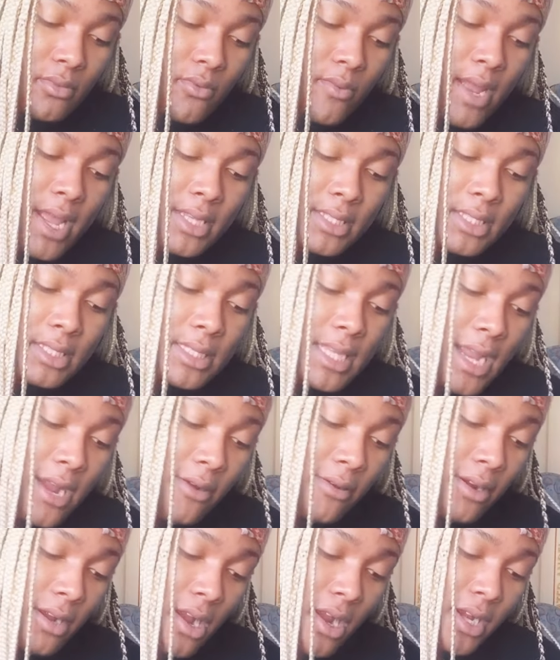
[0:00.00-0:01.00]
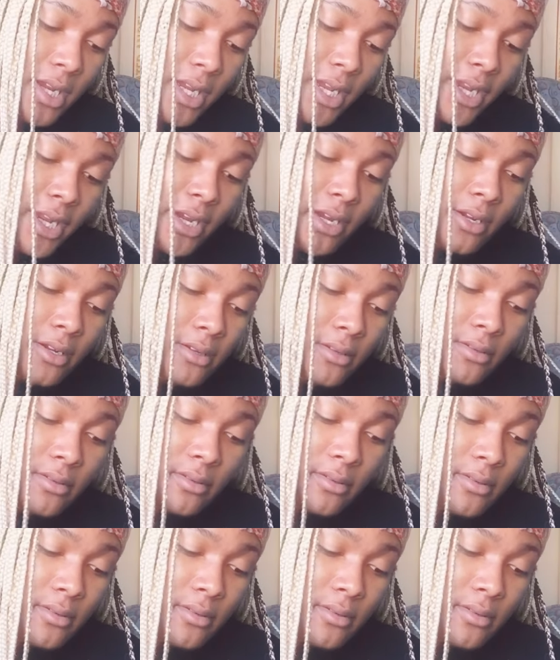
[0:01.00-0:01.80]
Why is the Tower card here?